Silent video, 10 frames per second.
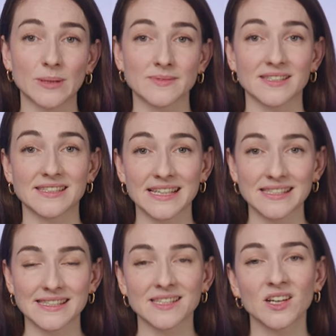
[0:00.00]
website
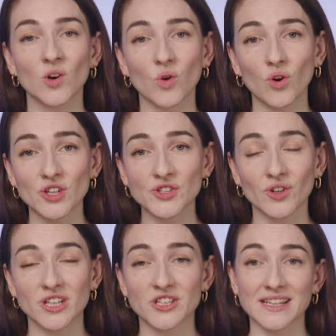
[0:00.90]
sets, or
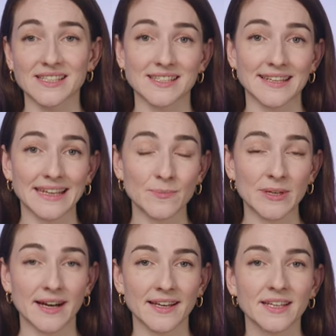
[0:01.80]
Storage Access
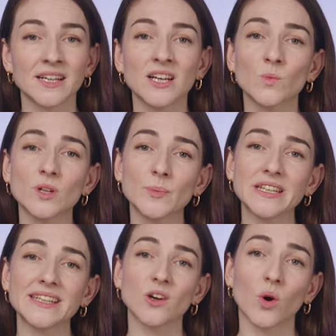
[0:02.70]
API will be
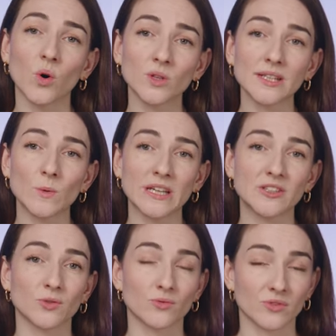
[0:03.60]
the only way to